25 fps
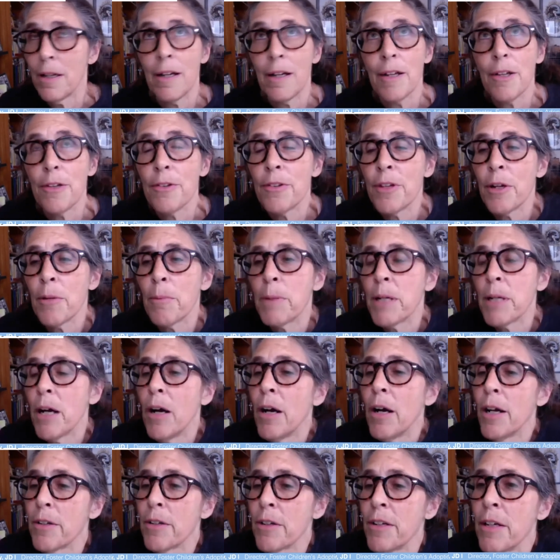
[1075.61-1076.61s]
they're
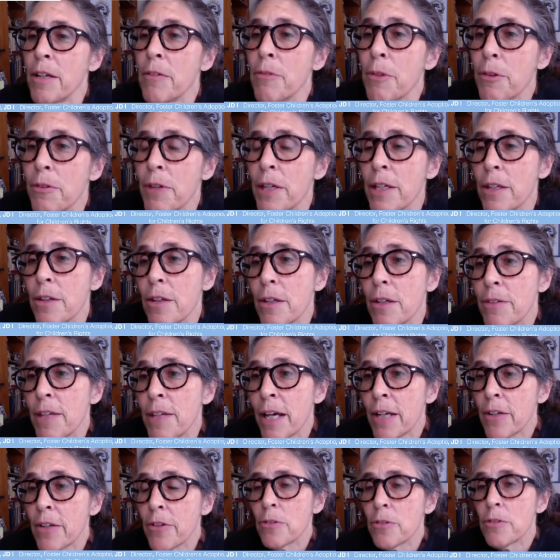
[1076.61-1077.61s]
behind on everything. That
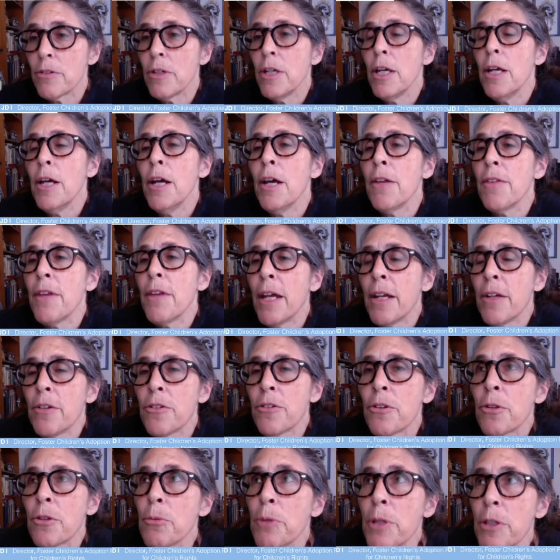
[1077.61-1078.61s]
is
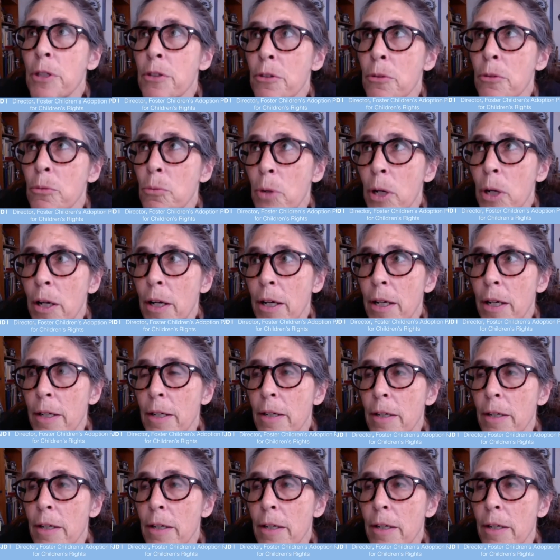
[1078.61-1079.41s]
the reason why